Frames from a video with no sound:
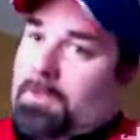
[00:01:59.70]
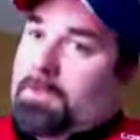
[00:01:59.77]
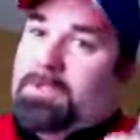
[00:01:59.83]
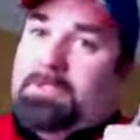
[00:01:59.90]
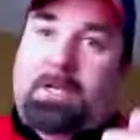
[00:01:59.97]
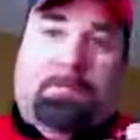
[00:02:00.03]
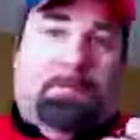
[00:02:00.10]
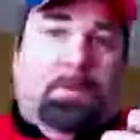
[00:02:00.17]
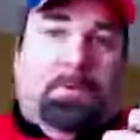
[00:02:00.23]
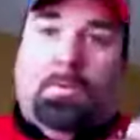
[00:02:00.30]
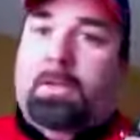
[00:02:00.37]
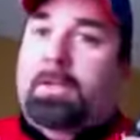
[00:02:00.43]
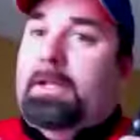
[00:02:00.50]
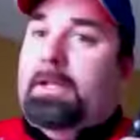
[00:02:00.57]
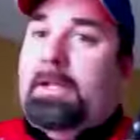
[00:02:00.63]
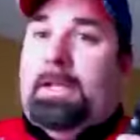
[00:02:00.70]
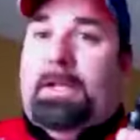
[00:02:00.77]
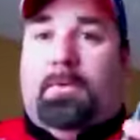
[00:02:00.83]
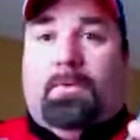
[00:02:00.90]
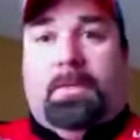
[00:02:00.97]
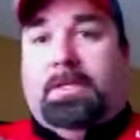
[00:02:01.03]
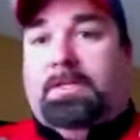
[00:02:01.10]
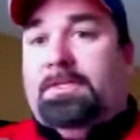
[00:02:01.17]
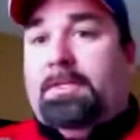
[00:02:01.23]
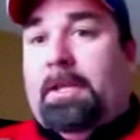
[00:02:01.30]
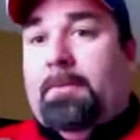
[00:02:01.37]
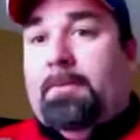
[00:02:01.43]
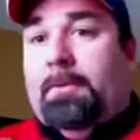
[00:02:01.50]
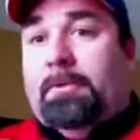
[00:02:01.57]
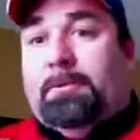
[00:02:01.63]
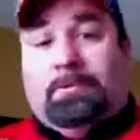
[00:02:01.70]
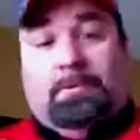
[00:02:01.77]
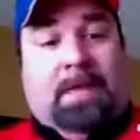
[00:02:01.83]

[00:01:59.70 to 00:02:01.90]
Something really neat, really simple.